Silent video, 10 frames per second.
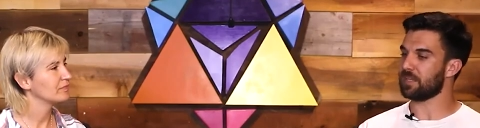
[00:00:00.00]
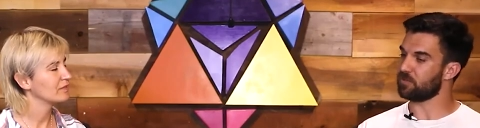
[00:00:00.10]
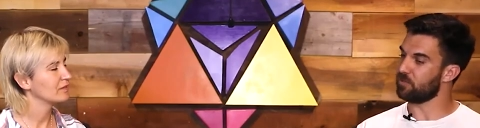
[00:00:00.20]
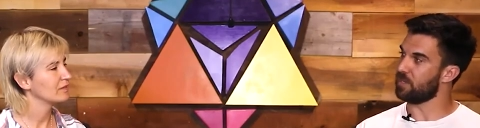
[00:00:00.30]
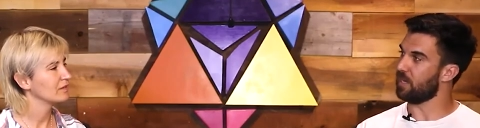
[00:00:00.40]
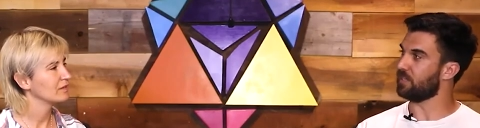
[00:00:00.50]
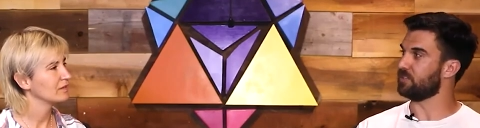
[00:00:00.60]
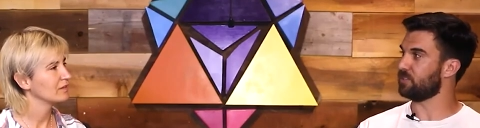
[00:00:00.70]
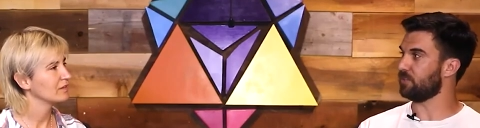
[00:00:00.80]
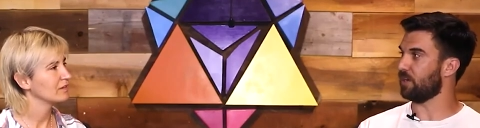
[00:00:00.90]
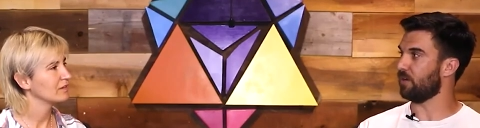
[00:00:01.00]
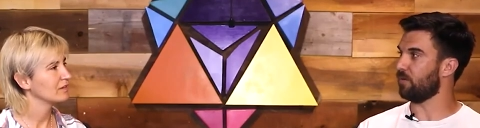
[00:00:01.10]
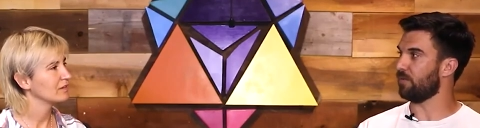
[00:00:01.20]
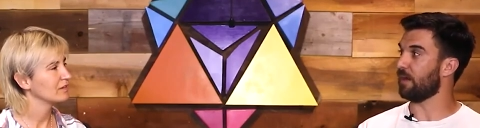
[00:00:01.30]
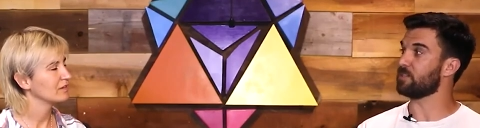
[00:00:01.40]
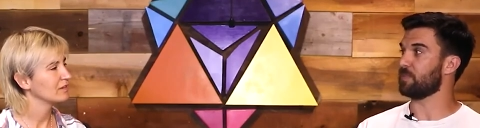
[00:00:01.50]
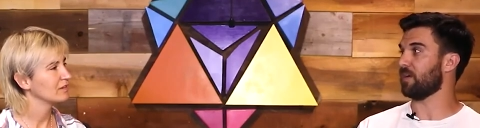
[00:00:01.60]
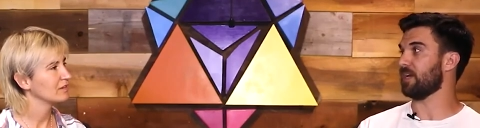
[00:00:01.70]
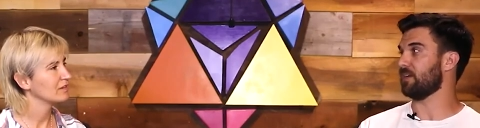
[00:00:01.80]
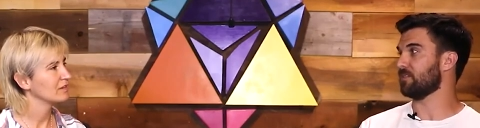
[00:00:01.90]
Speaker 1: that little nudge, you know, that was
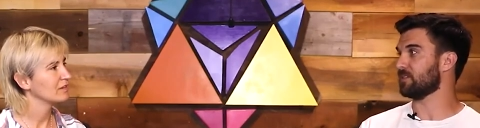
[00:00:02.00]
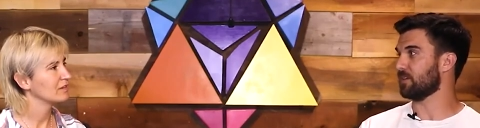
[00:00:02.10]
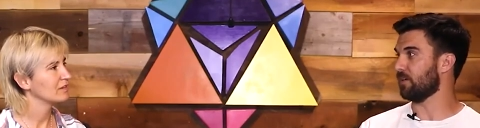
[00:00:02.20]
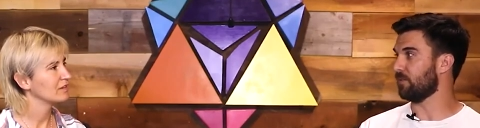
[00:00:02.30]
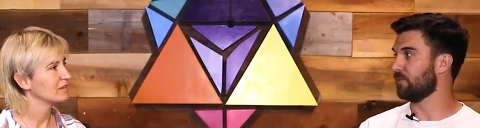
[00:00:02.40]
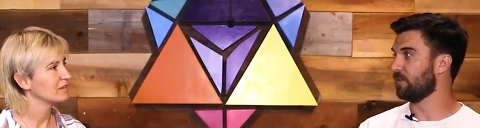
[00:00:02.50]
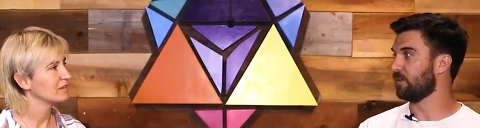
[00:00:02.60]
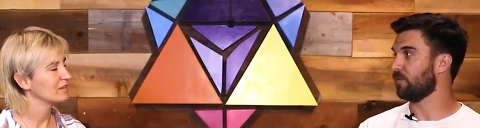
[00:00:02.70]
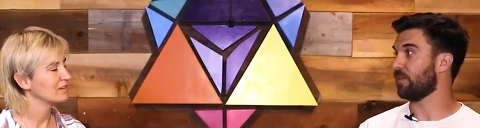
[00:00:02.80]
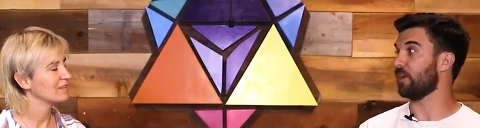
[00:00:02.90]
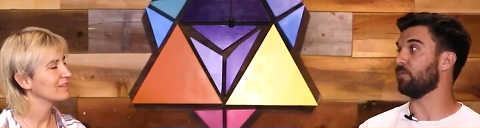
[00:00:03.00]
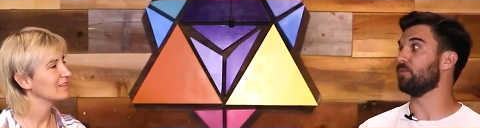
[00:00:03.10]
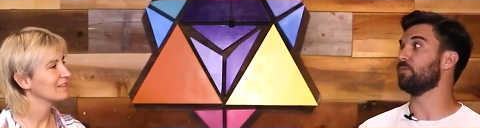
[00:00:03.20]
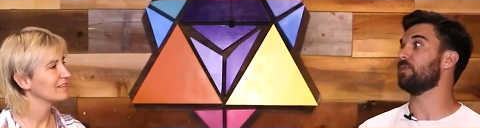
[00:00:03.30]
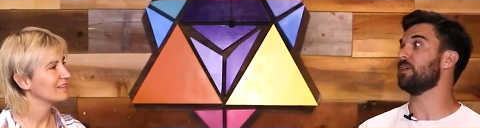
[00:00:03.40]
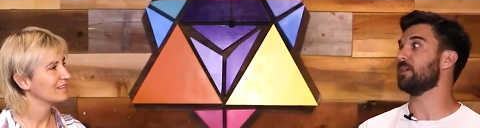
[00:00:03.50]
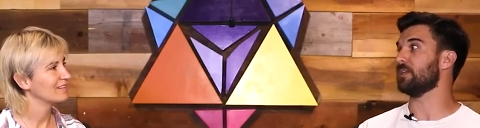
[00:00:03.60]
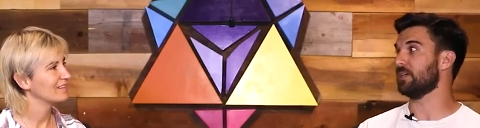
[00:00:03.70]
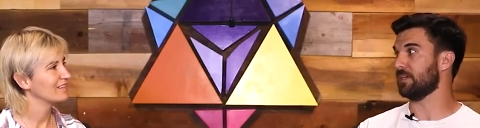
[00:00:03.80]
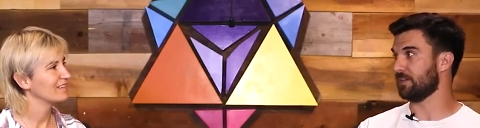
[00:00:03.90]
about eight years ago that I
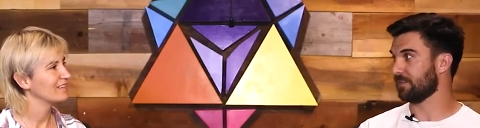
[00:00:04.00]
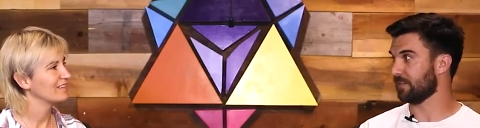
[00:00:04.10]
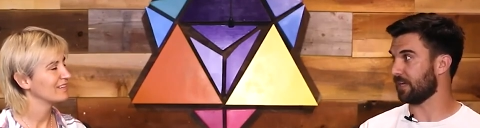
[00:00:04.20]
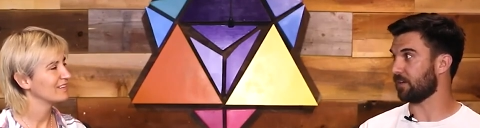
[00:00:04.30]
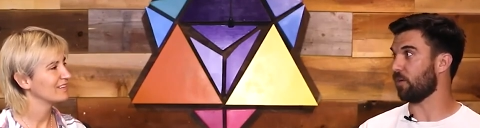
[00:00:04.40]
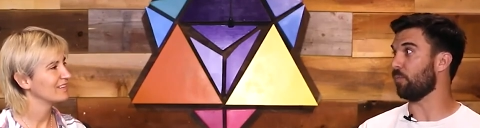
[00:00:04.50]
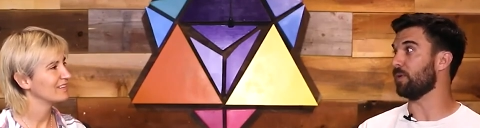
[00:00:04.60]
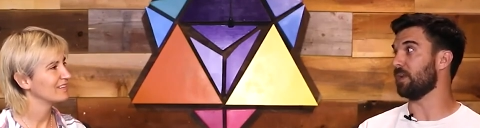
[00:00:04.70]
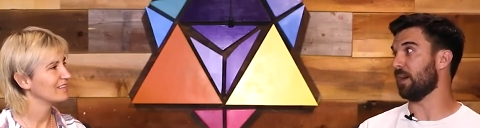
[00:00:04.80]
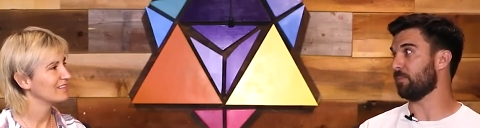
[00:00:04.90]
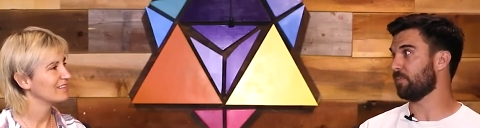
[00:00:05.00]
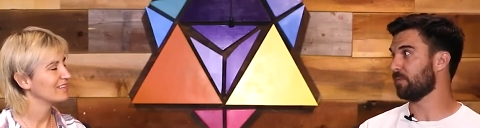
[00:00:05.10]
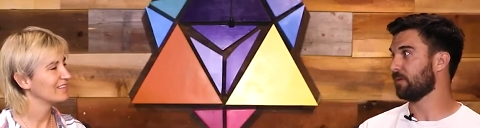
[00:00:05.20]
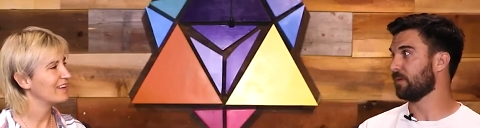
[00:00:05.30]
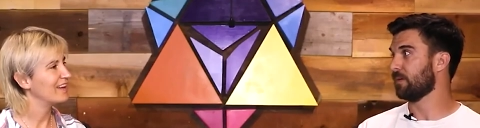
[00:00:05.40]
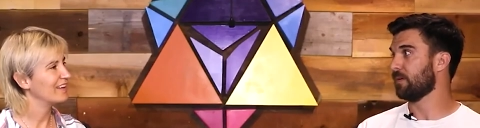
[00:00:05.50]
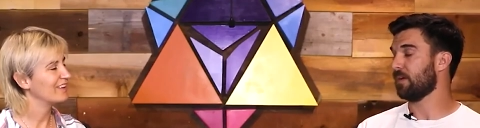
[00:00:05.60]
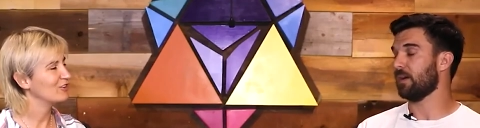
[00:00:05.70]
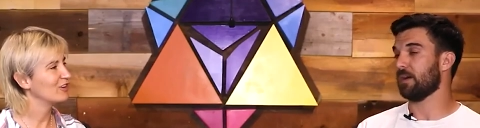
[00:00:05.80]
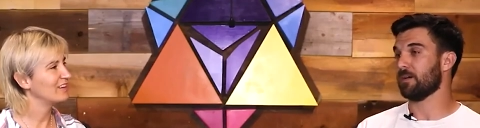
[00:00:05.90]
really like opened up
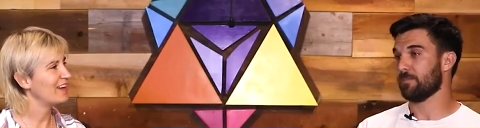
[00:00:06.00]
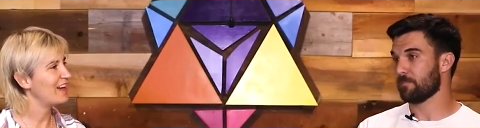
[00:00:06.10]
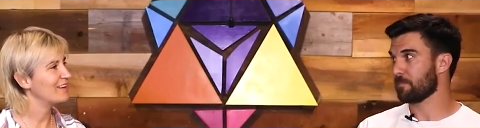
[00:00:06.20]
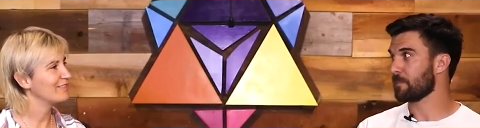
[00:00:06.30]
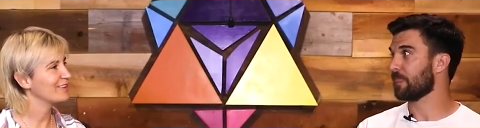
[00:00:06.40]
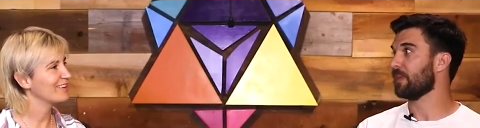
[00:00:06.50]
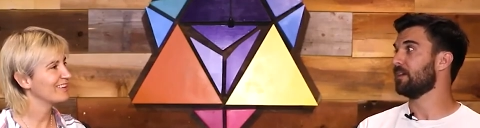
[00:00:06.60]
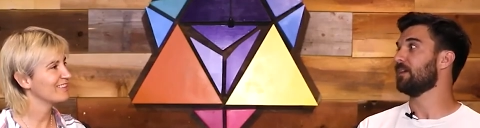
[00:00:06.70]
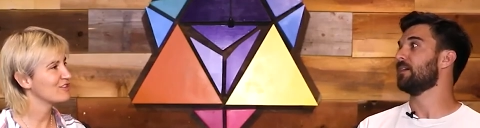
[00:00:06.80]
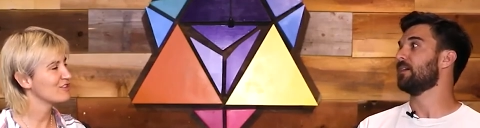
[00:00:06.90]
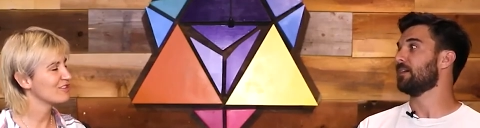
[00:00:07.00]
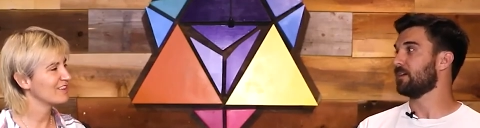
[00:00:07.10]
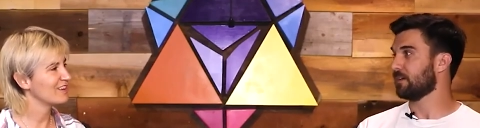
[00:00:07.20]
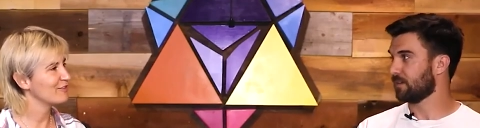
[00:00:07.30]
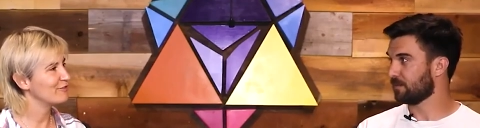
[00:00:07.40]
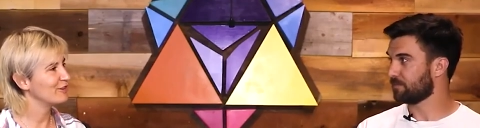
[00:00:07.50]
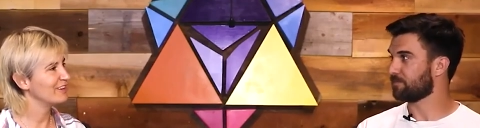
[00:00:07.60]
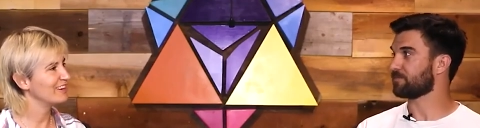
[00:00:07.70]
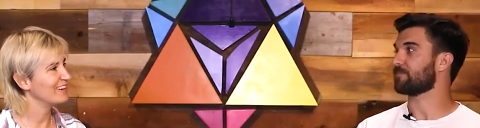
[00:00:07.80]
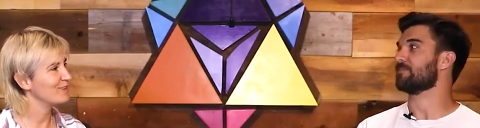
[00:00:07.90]
Speaker 2: yeah, you took a dive. You didn't just stick your
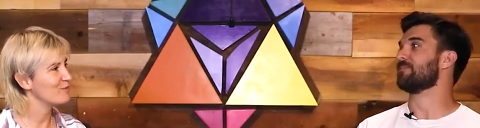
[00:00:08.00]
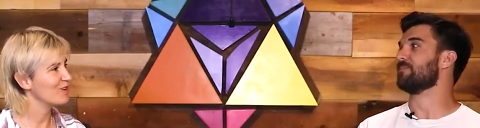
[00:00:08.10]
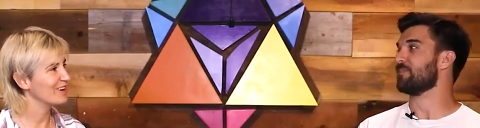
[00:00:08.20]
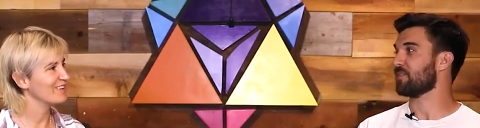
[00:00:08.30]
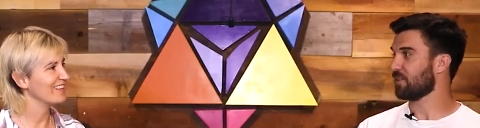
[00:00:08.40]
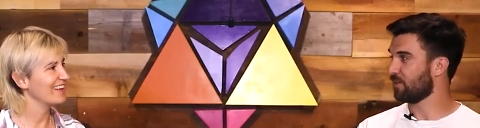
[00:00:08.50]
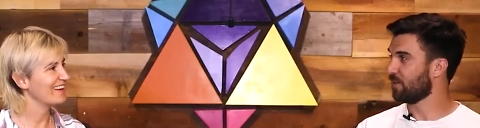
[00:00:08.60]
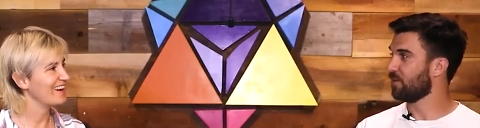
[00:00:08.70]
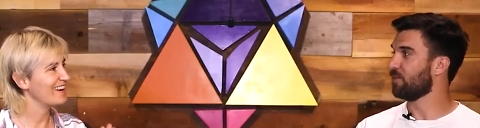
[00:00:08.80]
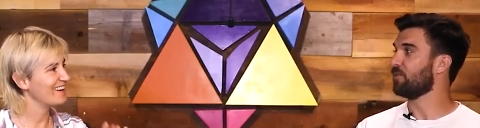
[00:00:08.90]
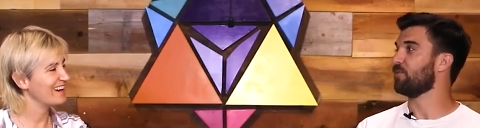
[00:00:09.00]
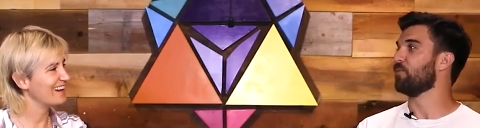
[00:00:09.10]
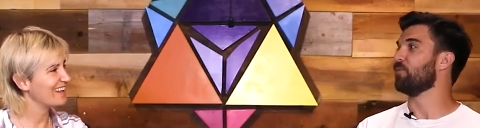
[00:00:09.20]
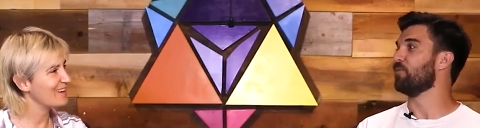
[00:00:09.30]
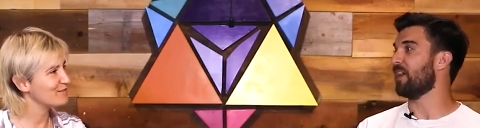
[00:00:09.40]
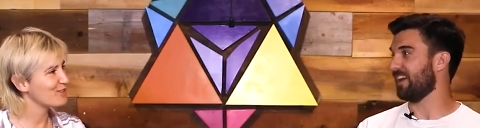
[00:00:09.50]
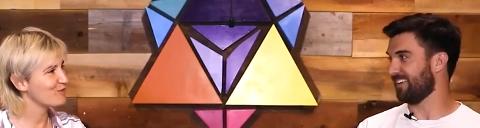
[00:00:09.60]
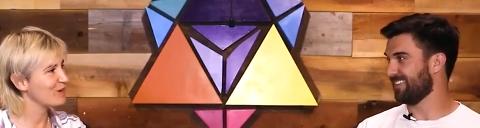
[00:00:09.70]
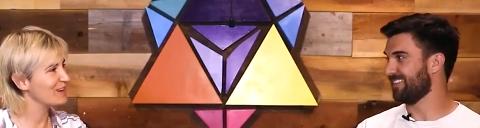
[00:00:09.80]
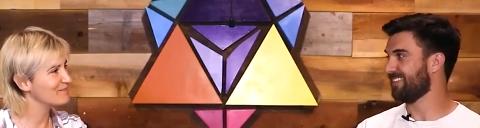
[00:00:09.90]
foot in anymore. You were like, all right, I came
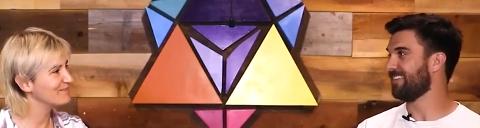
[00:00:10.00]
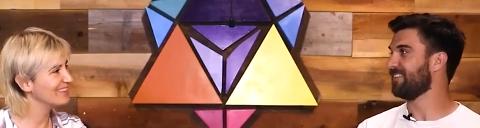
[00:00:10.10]
right. to swim.